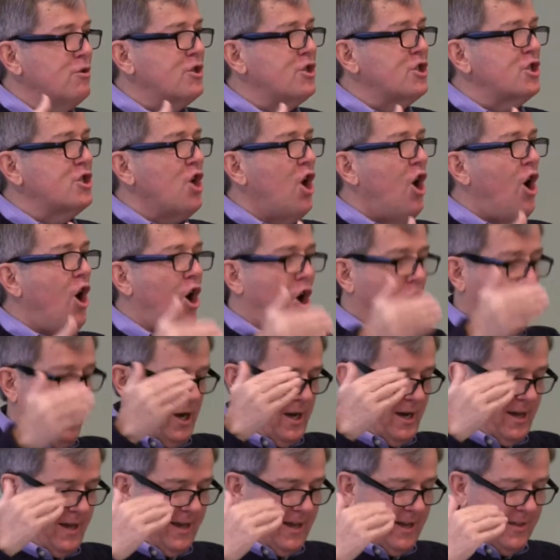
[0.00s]

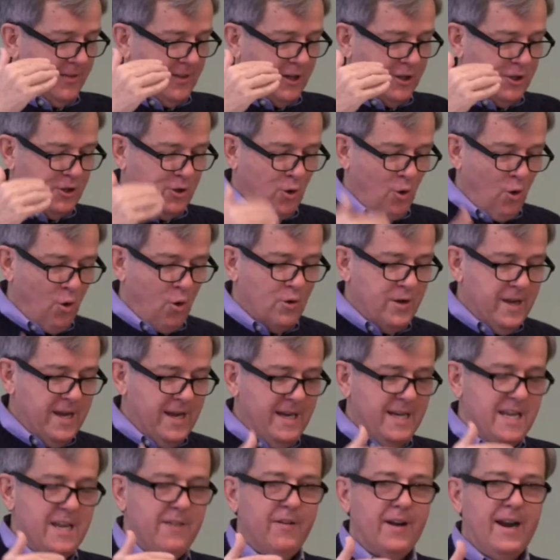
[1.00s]
song that
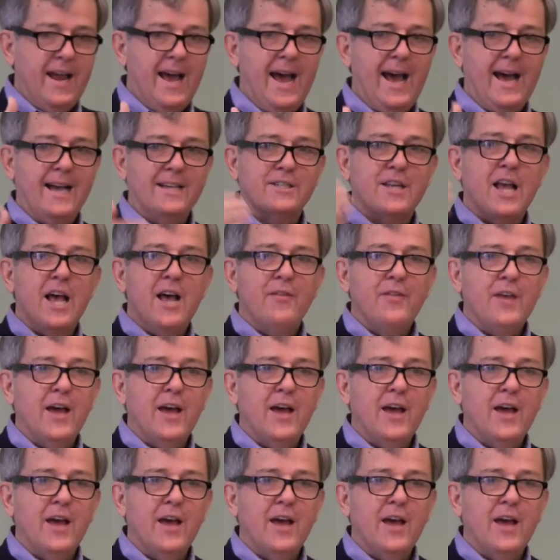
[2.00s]
Tolkien even has,